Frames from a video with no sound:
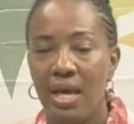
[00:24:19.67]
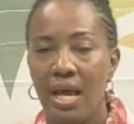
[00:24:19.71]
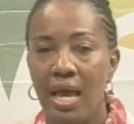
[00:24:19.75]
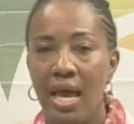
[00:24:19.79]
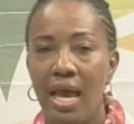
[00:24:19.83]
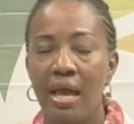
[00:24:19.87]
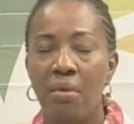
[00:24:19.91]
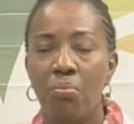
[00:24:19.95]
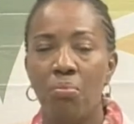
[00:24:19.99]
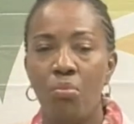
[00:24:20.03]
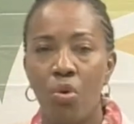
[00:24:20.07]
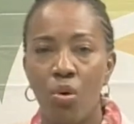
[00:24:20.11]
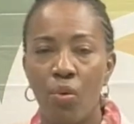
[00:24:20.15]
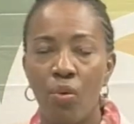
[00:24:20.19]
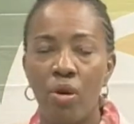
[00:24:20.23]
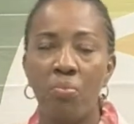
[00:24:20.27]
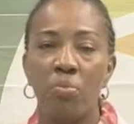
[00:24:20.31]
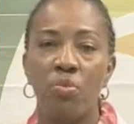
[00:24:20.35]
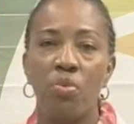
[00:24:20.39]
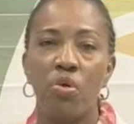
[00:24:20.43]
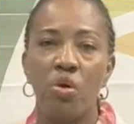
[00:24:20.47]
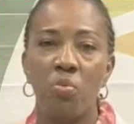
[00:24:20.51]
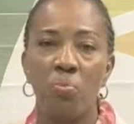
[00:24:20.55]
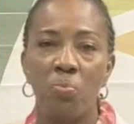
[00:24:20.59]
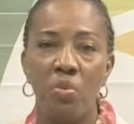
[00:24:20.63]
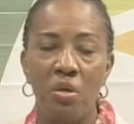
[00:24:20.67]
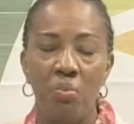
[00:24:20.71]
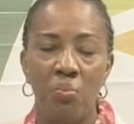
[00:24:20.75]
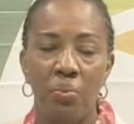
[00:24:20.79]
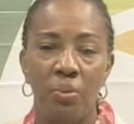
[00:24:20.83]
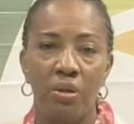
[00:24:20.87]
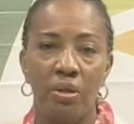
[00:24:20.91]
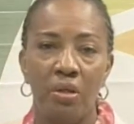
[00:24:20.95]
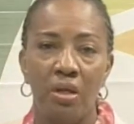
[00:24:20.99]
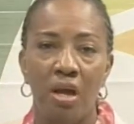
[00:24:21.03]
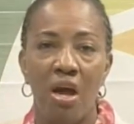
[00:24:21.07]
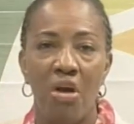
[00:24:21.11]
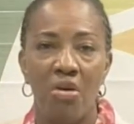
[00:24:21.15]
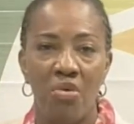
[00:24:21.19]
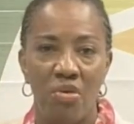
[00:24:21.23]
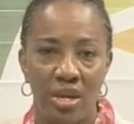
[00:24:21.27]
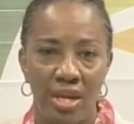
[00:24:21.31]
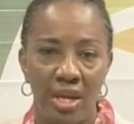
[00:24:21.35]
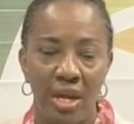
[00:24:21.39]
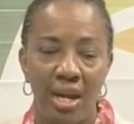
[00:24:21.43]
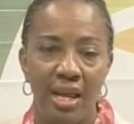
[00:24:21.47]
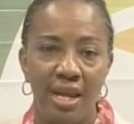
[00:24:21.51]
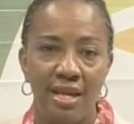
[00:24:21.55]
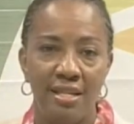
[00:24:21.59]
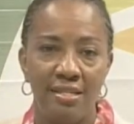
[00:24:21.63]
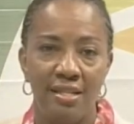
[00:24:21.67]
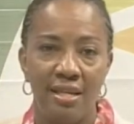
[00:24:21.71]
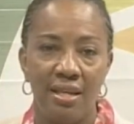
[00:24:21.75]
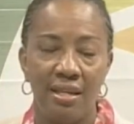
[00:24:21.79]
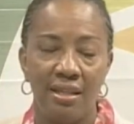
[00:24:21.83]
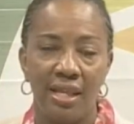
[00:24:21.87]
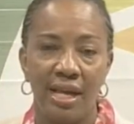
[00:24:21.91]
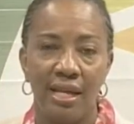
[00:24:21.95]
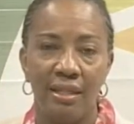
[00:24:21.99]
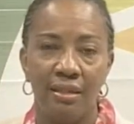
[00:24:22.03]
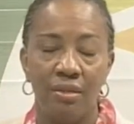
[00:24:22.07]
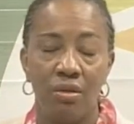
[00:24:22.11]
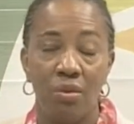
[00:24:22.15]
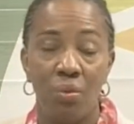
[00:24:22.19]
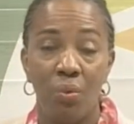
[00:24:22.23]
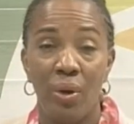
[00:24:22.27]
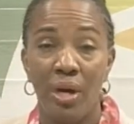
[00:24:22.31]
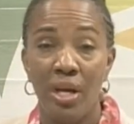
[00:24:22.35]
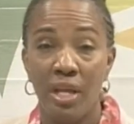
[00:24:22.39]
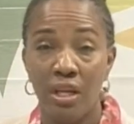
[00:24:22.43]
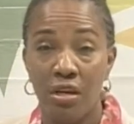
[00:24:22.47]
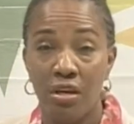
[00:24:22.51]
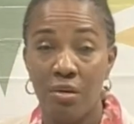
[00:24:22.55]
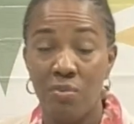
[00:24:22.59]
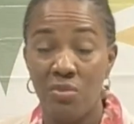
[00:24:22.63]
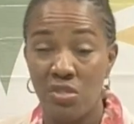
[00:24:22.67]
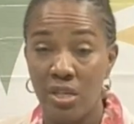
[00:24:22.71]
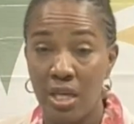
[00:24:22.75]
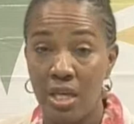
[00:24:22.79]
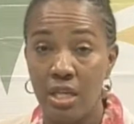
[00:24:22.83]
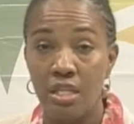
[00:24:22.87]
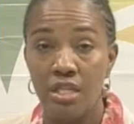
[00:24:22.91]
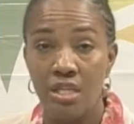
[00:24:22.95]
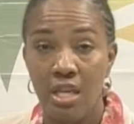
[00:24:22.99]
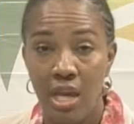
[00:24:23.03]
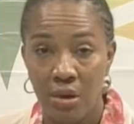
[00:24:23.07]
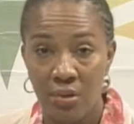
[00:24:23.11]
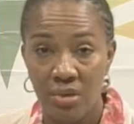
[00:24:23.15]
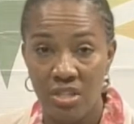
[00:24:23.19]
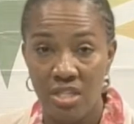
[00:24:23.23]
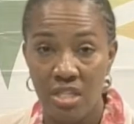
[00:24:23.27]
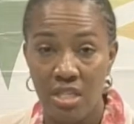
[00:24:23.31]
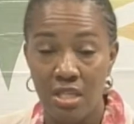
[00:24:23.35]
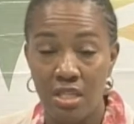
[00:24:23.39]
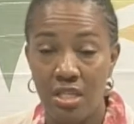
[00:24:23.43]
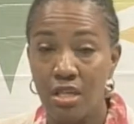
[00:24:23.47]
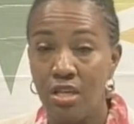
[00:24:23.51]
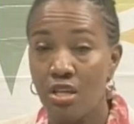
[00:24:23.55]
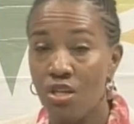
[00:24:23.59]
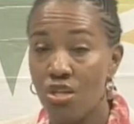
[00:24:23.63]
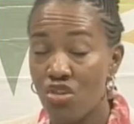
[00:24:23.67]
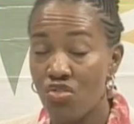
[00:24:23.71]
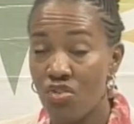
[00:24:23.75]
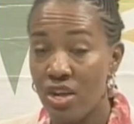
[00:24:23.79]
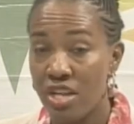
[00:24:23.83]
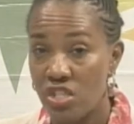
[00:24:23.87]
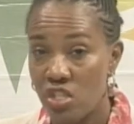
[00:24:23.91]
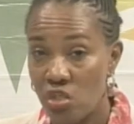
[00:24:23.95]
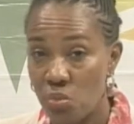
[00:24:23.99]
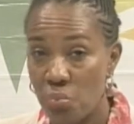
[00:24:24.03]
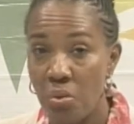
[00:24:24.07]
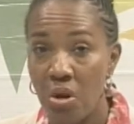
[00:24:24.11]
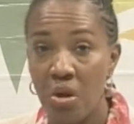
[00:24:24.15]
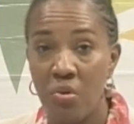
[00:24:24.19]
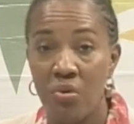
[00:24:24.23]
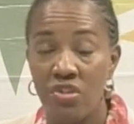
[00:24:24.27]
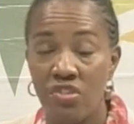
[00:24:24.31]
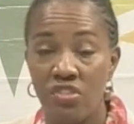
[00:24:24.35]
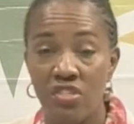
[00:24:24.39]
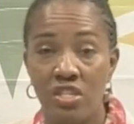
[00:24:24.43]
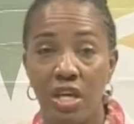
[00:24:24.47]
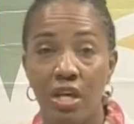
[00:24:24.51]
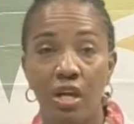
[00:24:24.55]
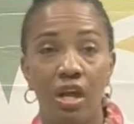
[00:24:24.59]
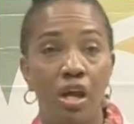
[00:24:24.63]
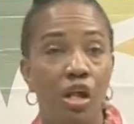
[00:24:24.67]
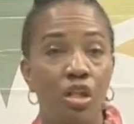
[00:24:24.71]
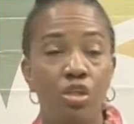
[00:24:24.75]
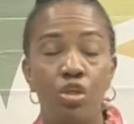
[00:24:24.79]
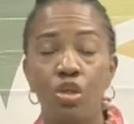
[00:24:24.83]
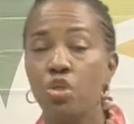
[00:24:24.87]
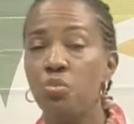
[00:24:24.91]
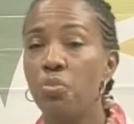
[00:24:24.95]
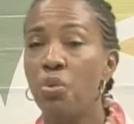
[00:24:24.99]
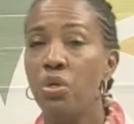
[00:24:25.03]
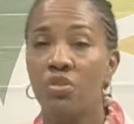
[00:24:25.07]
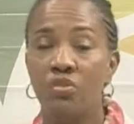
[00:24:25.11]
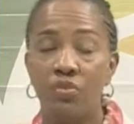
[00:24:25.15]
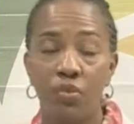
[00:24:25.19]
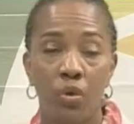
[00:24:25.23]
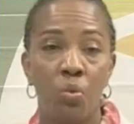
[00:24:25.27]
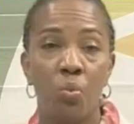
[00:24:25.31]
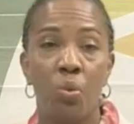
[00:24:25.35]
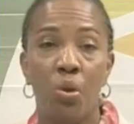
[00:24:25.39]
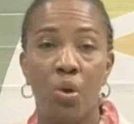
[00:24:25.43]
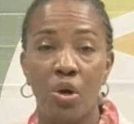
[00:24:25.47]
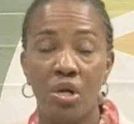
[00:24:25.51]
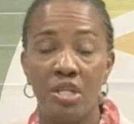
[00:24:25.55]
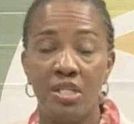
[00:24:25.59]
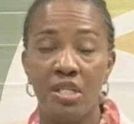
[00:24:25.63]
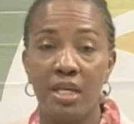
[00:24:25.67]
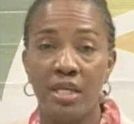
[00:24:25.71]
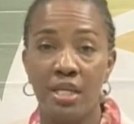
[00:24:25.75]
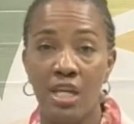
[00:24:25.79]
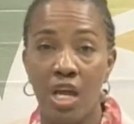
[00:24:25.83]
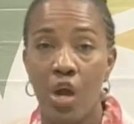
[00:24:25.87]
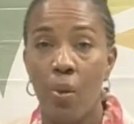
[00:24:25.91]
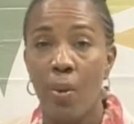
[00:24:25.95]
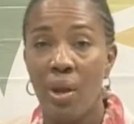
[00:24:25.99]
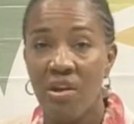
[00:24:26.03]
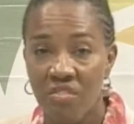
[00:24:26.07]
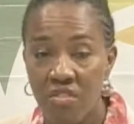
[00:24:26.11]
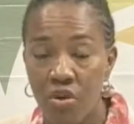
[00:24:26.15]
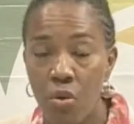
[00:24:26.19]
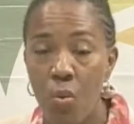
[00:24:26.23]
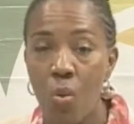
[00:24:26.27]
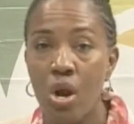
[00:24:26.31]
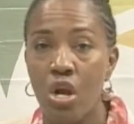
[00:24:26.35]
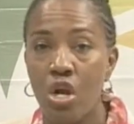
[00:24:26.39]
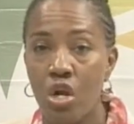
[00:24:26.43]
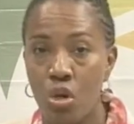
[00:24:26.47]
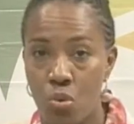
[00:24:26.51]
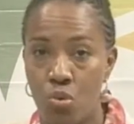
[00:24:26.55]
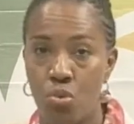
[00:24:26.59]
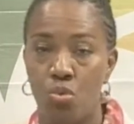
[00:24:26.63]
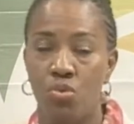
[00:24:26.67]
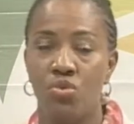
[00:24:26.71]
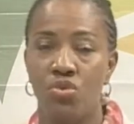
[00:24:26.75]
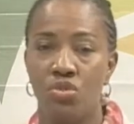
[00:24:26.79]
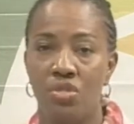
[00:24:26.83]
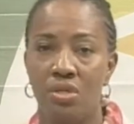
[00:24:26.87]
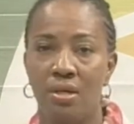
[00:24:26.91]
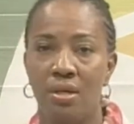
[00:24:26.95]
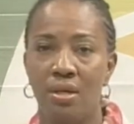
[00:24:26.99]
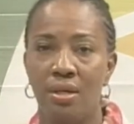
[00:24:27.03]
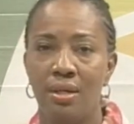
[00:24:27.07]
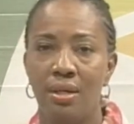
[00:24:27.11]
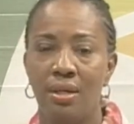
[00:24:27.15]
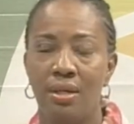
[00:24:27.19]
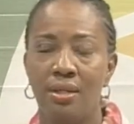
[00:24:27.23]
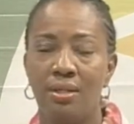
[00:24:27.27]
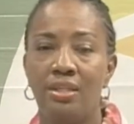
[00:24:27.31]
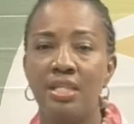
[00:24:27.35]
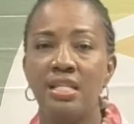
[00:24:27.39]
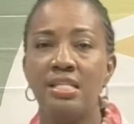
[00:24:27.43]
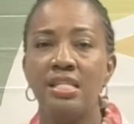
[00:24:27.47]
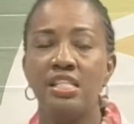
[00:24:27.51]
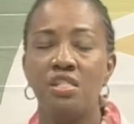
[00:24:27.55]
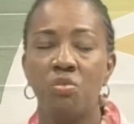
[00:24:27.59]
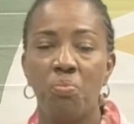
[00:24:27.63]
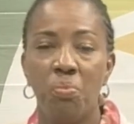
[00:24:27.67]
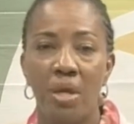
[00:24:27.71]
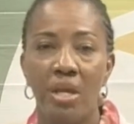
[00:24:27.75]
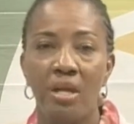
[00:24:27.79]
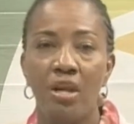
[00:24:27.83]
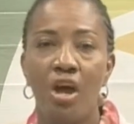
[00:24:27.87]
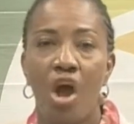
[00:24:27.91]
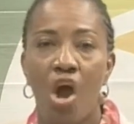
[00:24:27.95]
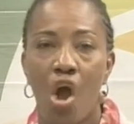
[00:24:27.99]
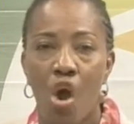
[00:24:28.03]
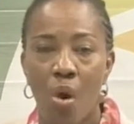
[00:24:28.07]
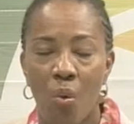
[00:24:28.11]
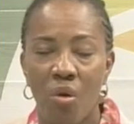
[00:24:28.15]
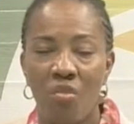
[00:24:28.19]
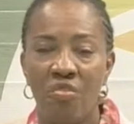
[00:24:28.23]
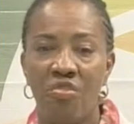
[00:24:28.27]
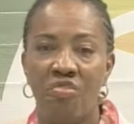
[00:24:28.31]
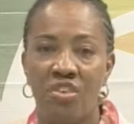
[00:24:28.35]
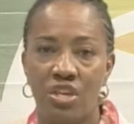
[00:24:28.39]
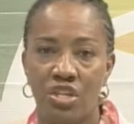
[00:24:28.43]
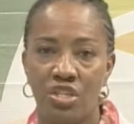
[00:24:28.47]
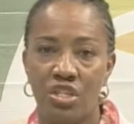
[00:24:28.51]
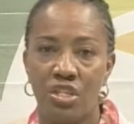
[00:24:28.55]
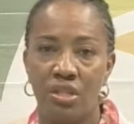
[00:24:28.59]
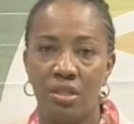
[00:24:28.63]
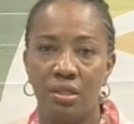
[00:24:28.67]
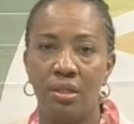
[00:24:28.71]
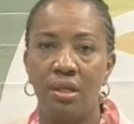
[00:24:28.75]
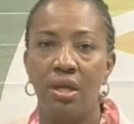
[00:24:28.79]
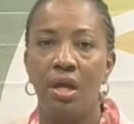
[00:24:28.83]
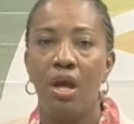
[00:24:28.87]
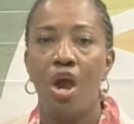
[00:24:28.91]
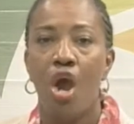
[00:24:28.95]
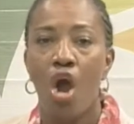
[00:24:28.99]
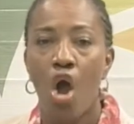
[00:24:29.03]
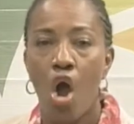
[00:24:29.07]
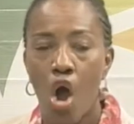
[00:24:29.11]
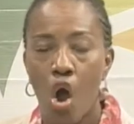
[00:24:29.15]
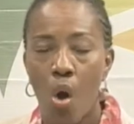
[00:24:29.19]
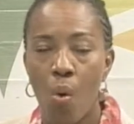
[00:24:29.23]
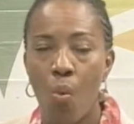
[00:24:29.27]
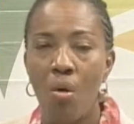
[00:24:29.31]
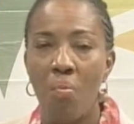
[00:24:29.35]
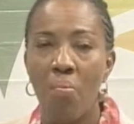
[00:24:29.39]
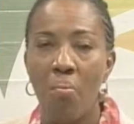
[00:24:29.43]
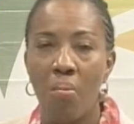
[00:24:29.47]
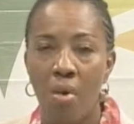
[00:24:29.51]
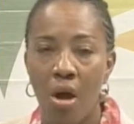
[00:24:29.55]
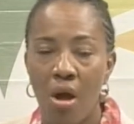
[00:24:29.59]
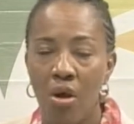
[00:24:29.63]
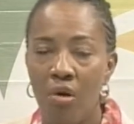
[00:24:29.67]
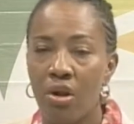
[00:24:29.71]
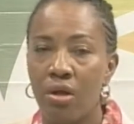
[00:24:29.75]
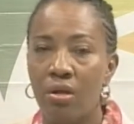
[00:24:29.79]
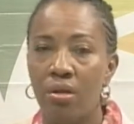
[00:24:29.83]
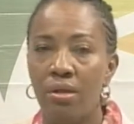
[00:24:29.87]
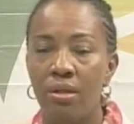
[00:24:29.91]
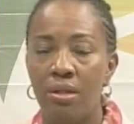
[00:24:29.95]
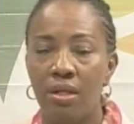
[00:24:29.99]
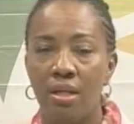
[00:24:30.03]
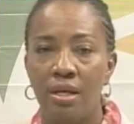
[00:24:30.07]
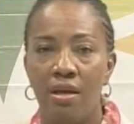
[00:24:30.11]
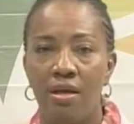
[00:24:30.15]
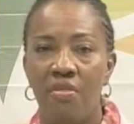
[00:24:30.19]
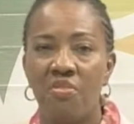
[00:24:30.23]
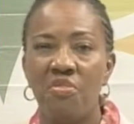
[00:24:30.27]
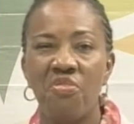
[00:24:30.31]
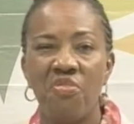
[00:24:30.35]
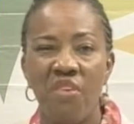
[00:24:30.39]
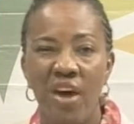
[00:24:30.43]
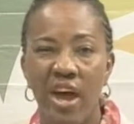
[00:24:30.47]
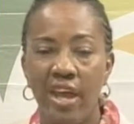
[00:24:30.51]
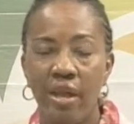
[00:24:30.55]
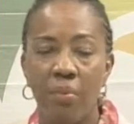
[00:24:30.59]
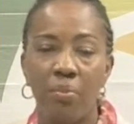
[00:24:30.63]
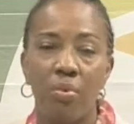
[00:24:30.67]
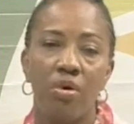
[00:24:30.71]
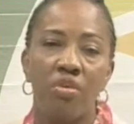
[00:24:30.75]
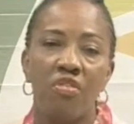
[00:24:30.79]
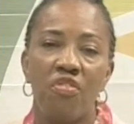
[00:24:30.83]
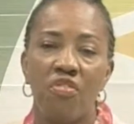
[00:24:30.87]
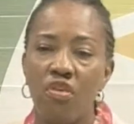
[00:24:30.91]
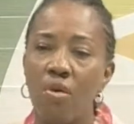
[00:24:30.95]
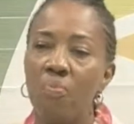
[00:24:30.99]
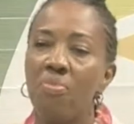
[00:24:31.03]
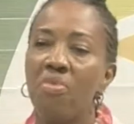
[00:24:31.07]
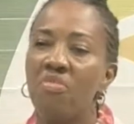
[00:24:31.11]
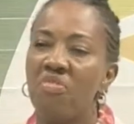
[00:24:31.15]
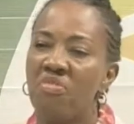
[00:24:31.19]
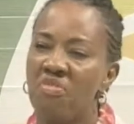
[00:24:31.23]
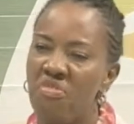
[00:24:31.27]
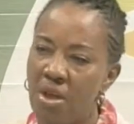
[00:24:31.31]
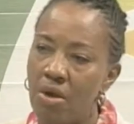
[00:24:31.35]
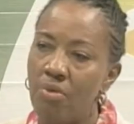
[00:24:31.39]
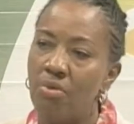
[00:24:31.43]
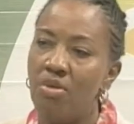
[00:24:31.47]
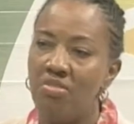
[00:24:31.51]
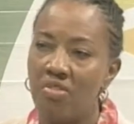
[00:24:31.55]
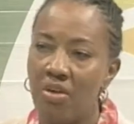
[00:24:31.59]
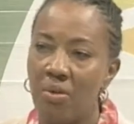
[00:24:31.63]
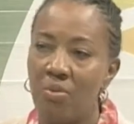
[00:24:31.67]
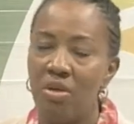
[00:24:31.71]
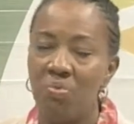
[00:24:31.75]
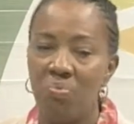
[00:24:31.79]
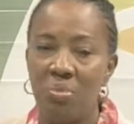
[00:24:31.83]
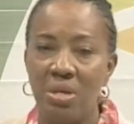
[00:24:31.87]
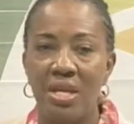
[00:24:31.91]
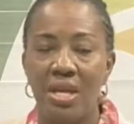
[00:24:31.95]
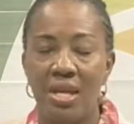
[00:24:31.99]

And more people are realizing that when it comes to integrity, transparency, and all those beautiful words that now everyone knows, this has been our vision, our moral fiber from the very, very beginning.